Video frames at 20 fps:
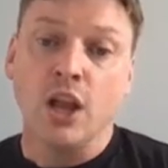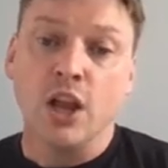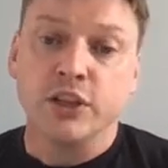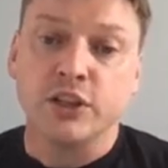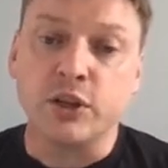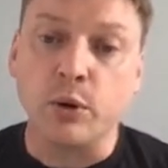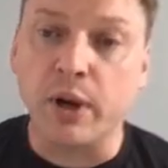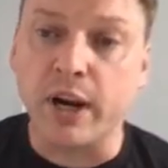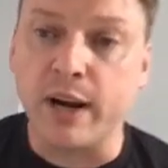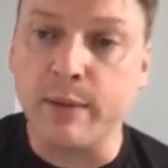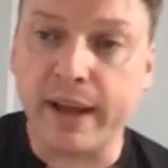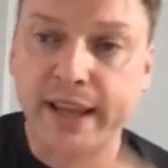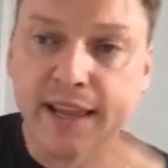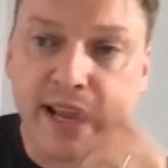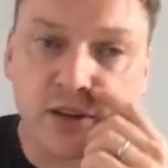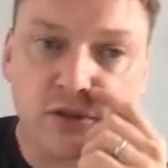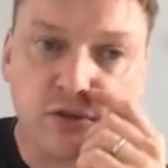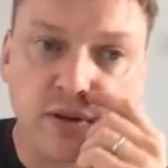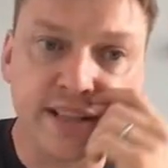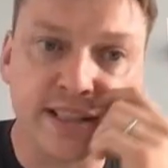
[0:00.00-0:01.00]
So we're going to make
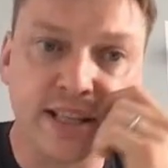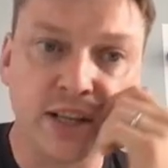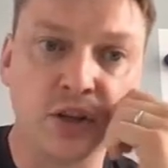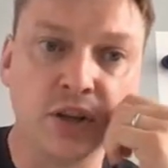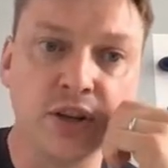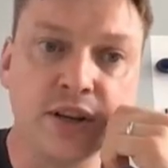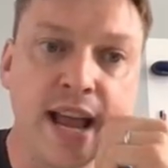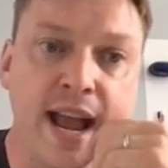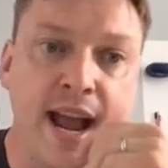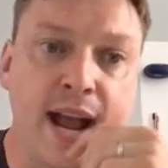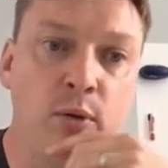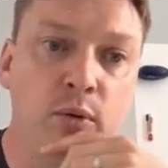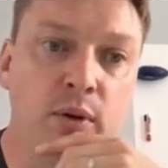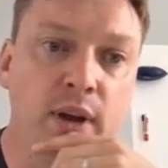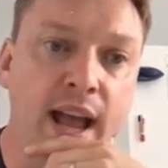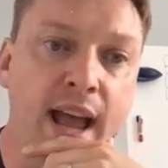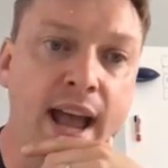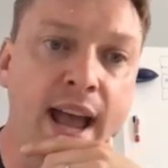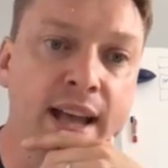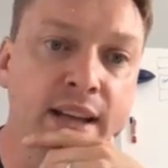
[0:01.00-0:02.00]
that transition
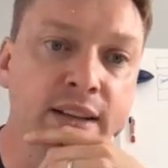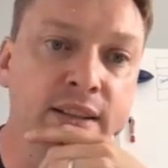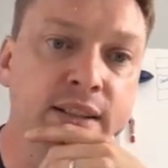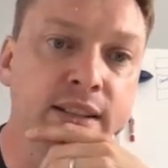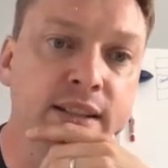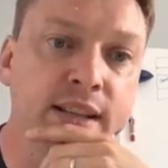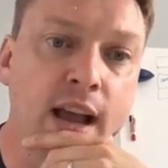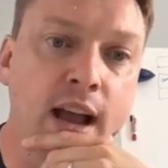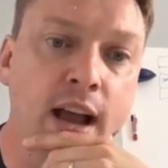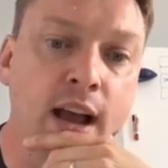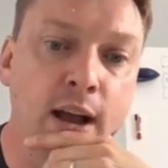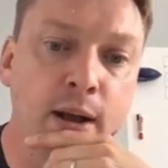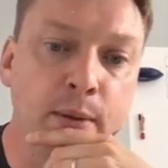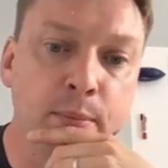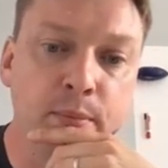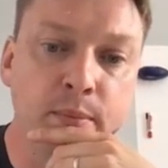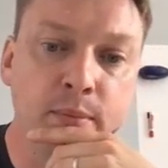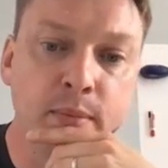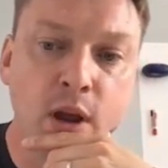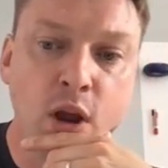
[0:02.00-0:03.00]
now, and
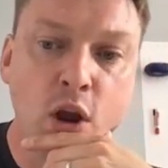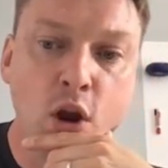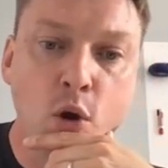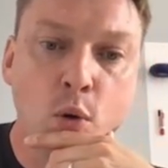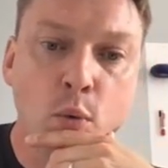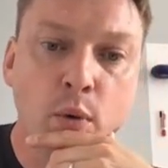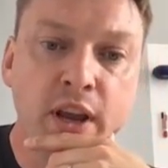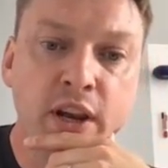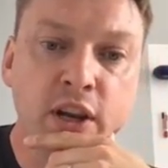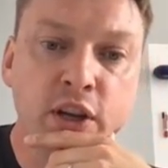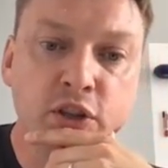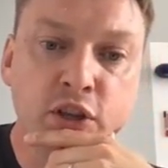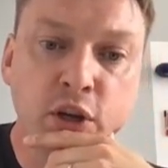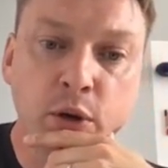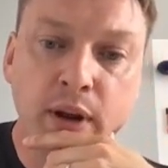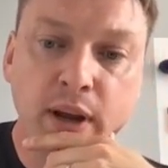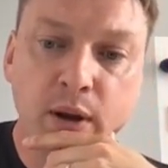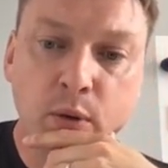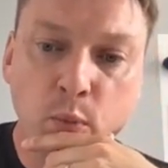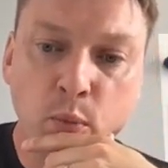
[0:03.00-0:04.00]
we're going to
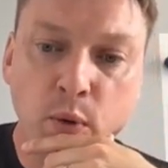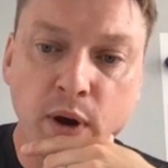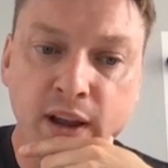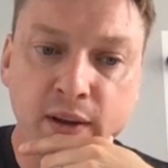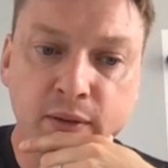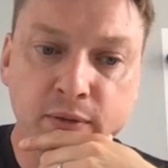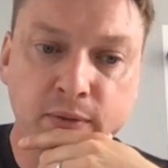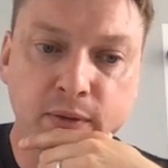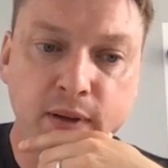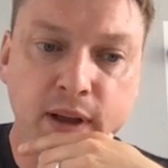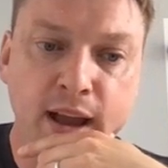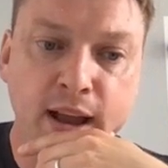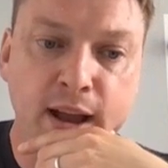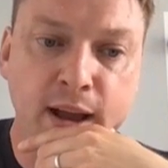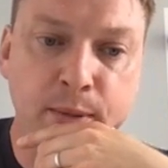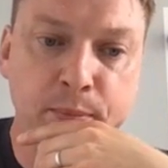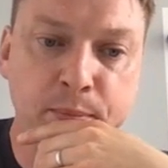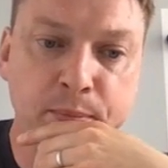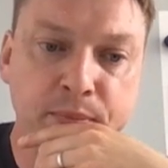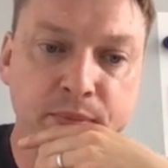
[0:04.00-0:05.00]
do it with
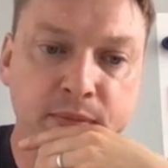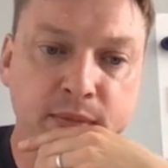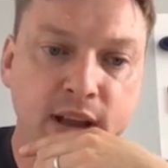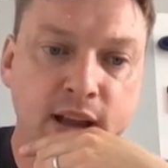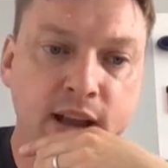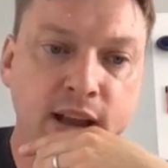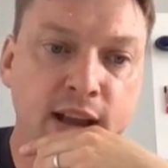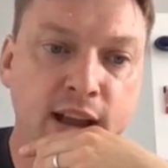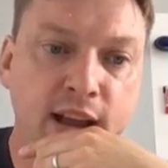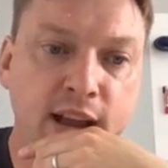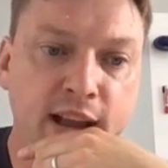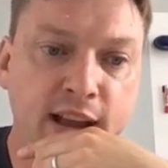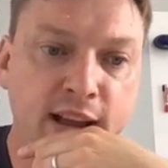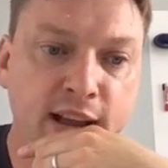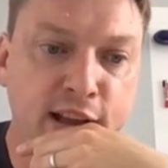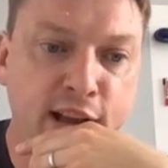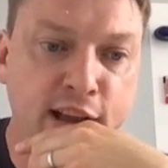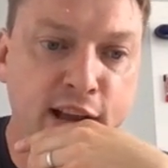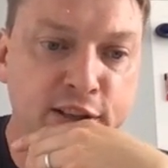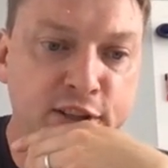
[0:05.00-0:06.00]

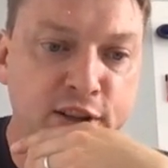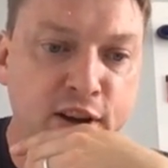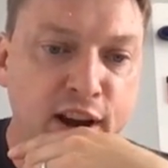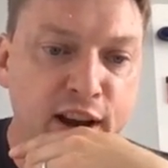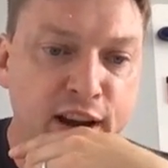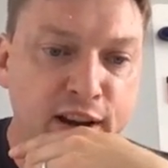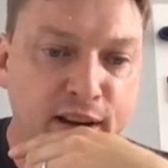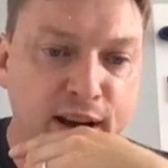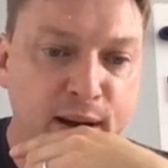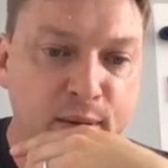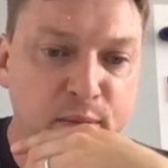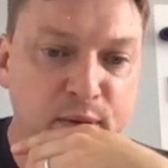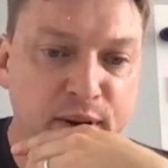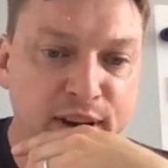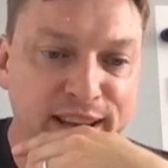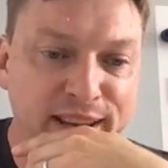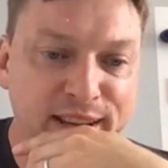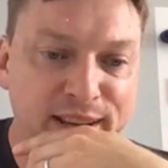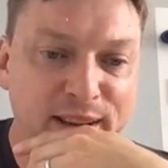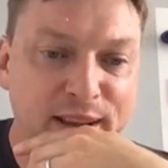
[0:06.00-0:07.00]
a diagram
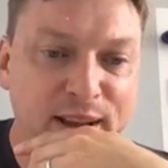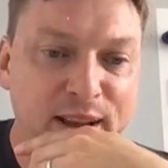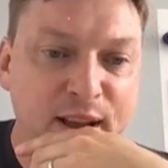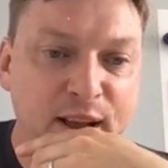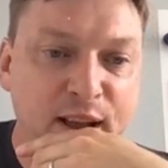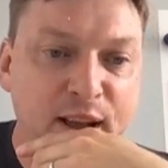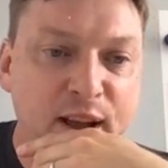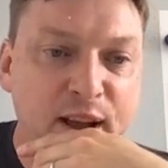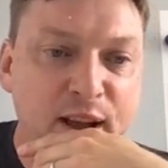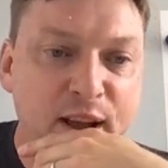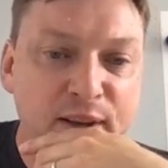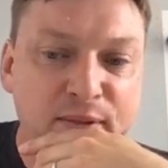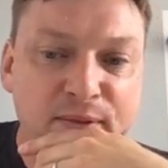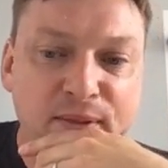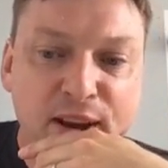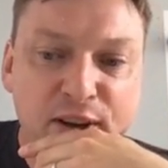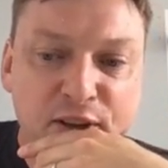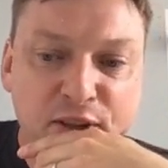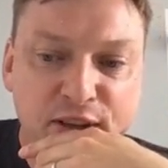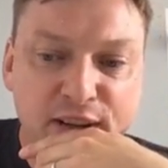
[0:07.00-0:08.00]
we
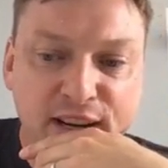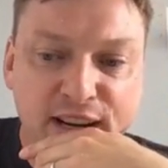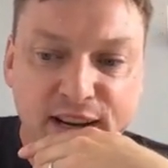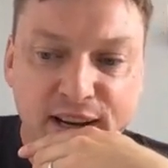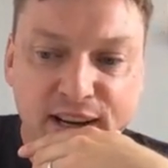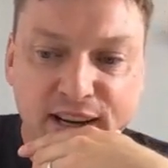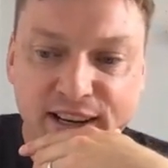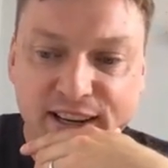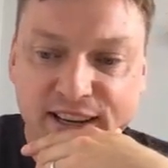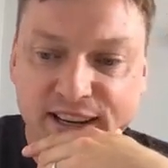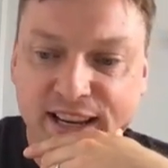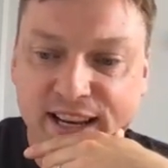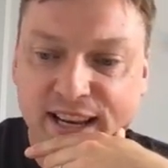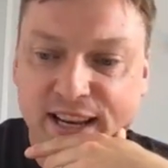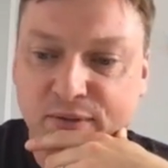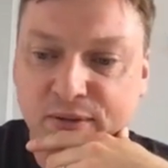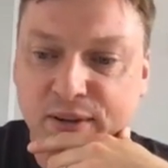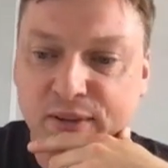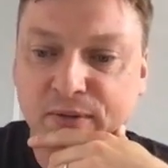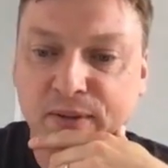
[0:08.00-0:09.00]
affectionately
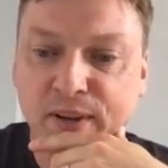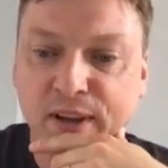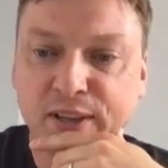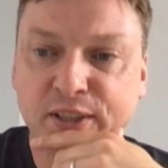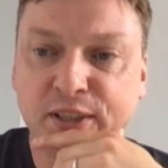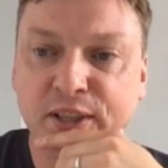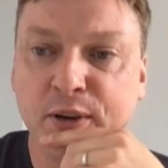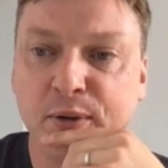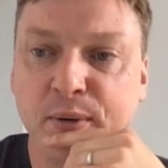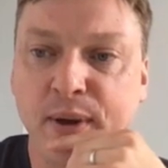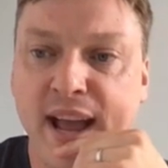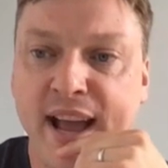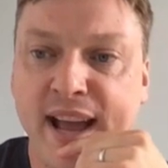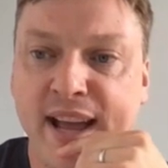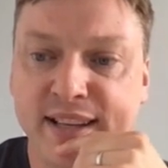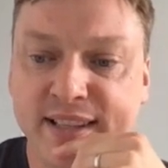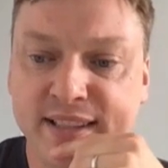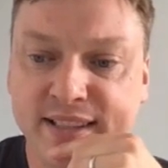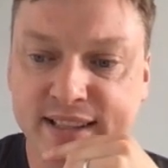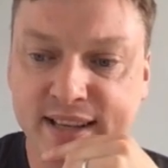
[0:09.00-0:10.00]
refer to
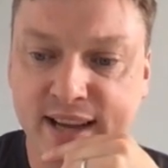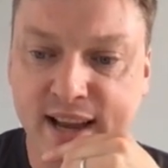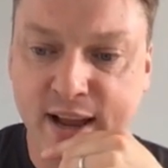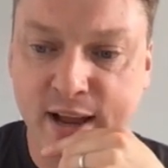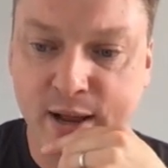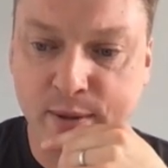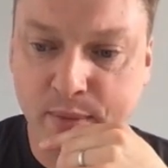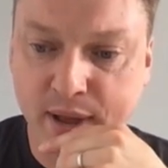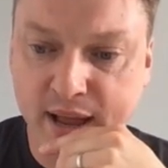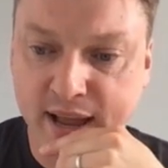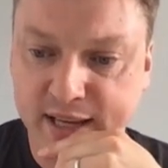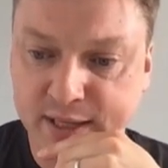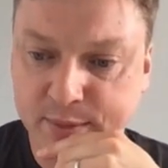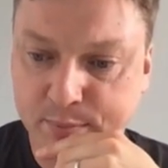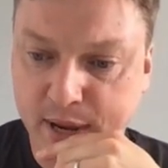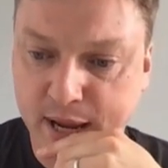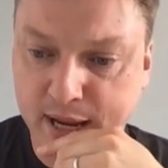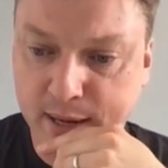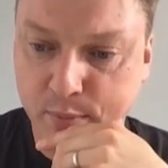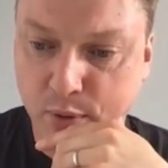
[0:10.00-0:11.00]
as
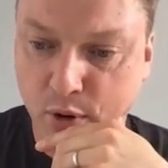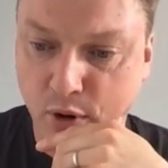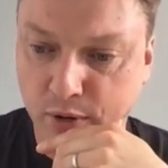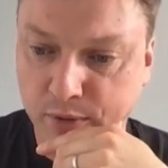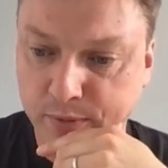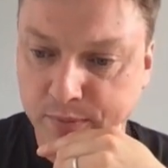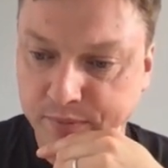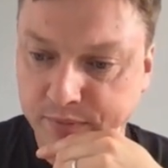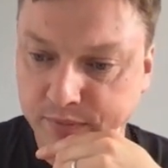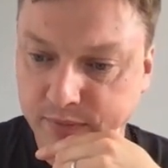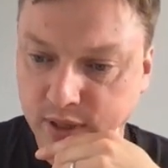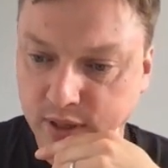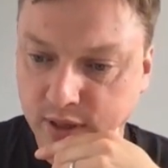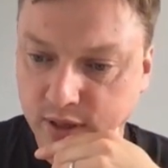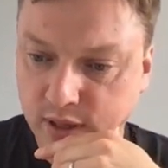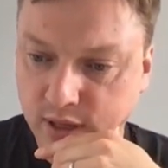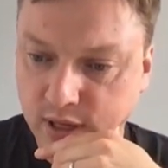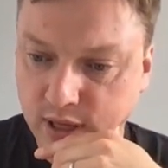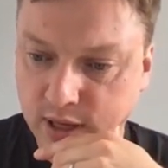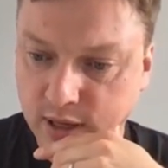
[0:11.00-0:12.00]
ping pong.
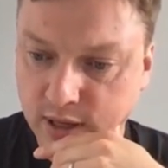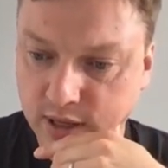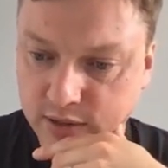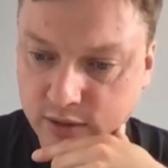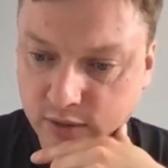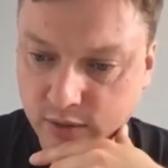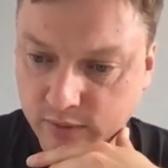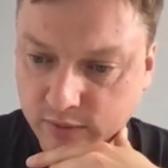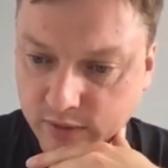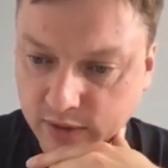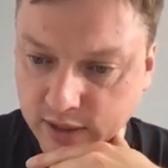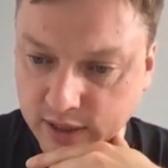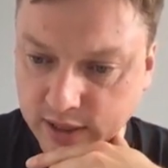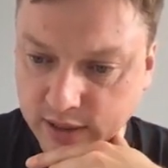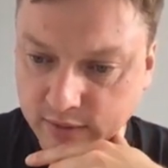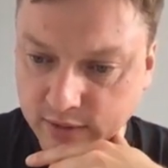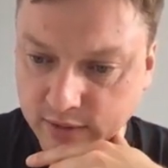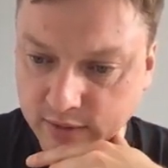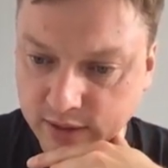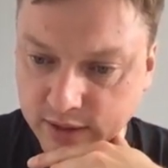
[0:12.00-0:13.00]
I don't know if I can
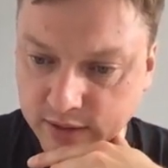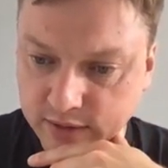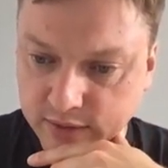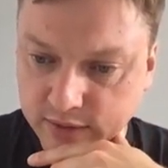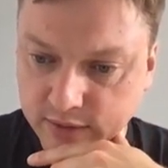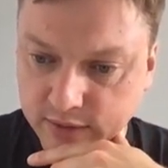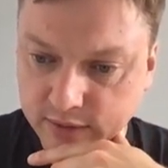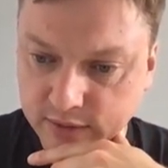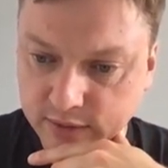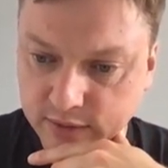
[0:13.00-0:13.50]
get rid of this.